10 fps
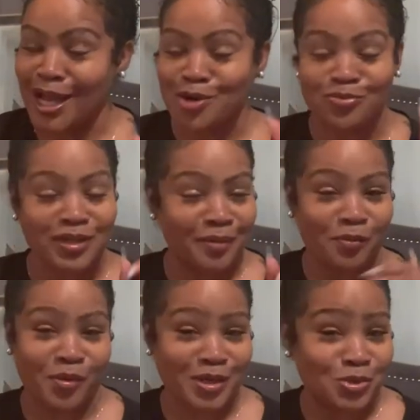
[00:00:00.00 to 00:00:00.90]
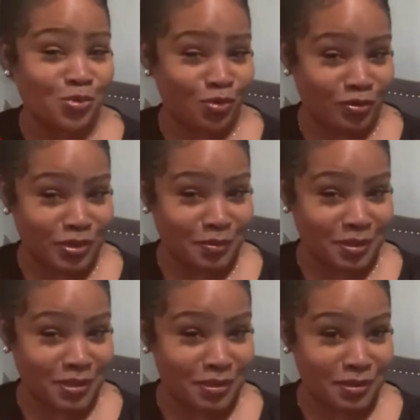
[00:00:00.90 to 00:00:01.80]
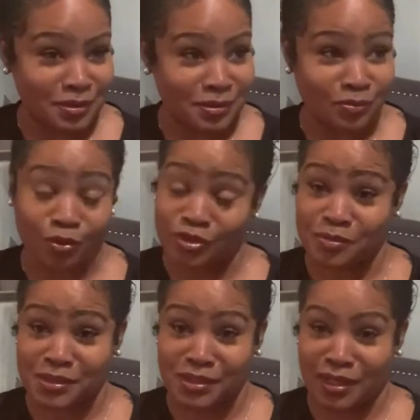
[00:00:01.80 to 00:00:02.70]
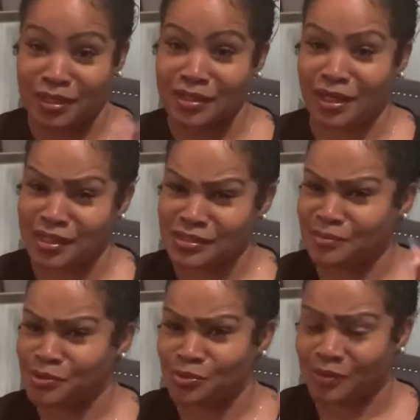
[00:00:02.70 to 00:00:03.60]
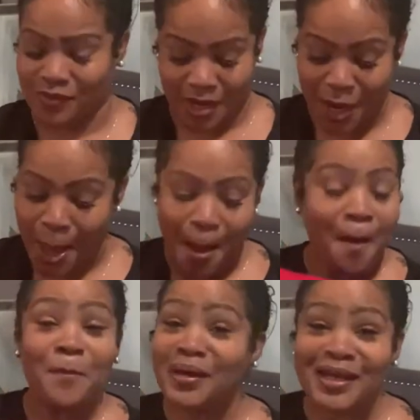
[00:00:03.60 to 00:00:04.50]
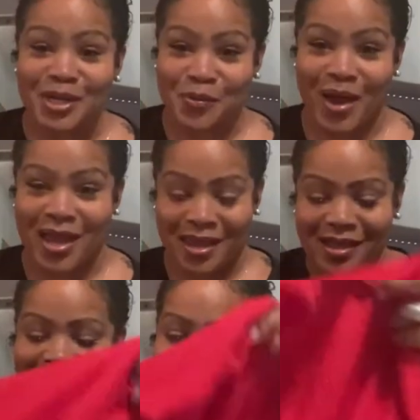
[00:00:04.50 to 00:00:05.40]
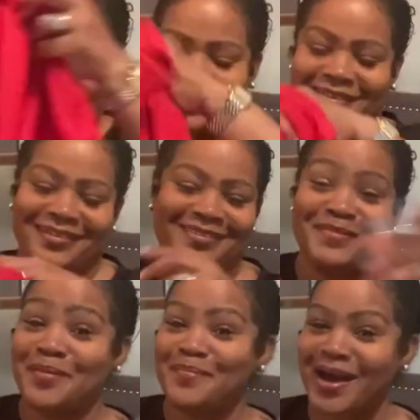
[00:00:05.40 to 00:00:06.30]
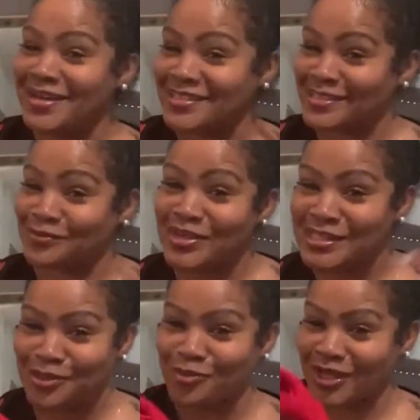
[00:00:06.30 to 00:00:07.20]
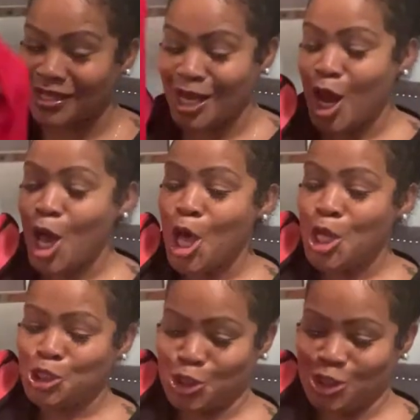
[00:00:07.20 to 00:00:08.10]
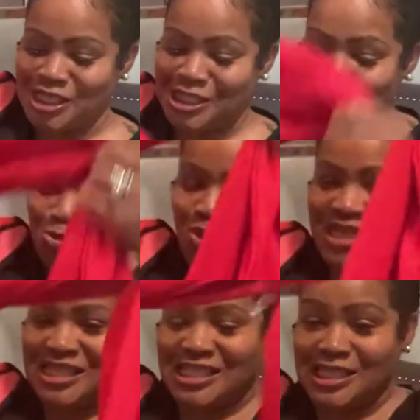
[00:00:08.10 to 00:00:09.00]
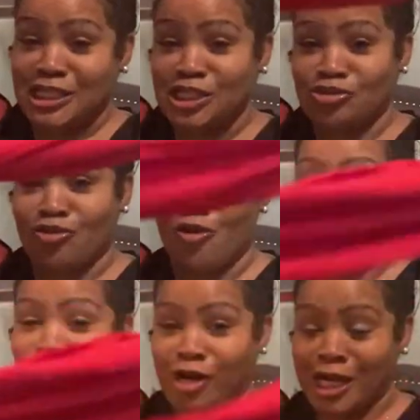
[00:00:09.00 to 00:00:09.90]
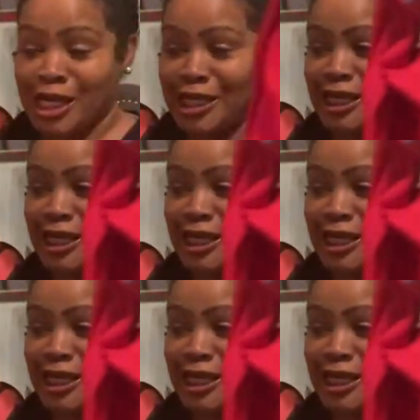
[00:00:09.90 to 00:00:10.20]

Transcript: I don't think I'm going to wear this on Christmas. Well, Christmas night. I think I got something else to wear for that. But anyway, my mind is just racing over here. So this is a onesie. It's all red.